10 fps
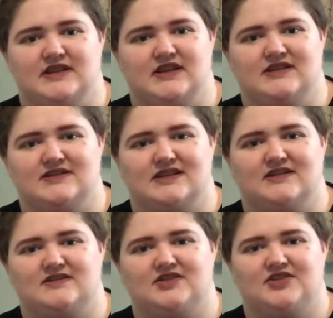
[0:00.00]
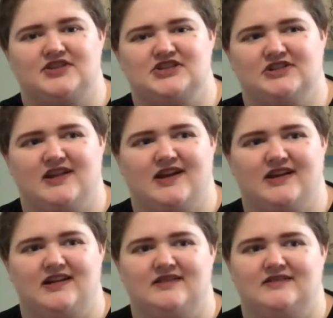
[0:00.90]
things like Turkish
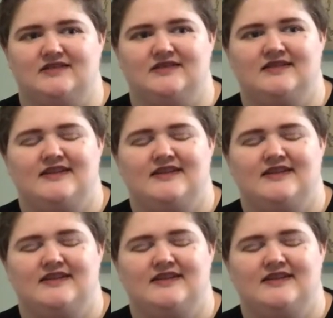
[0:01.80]
Delight and